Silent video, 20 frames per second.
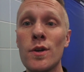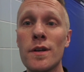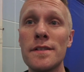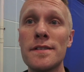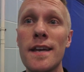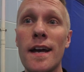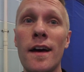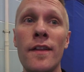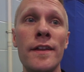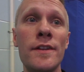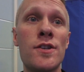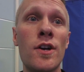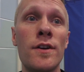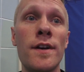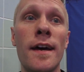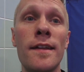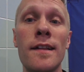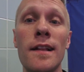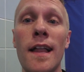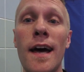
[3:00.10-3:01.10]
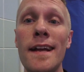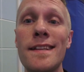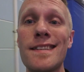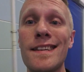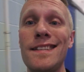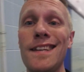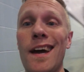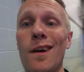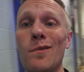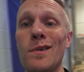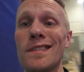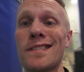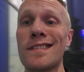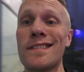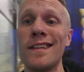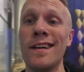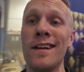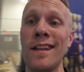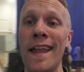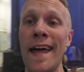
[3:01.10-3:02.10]
you can tell, they turned on the lights, and yet we
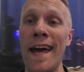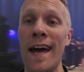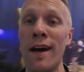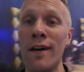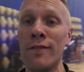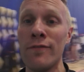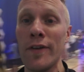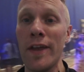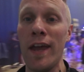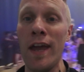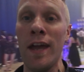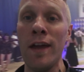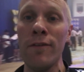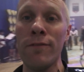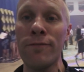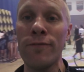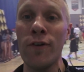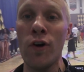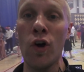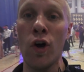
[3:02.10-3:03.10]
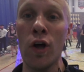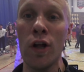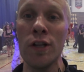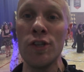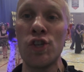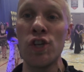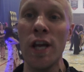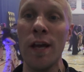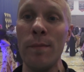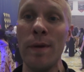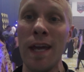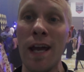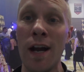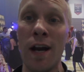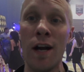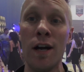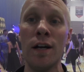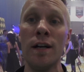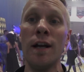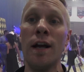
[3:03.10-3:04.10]
still have a full gym
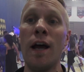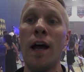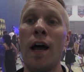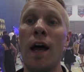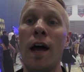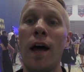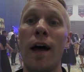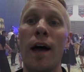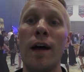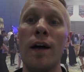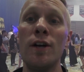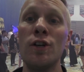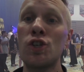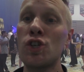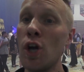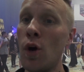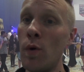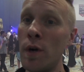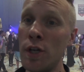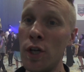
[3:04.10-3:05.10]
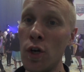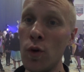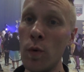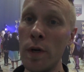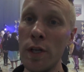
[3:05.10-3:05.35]
here showing you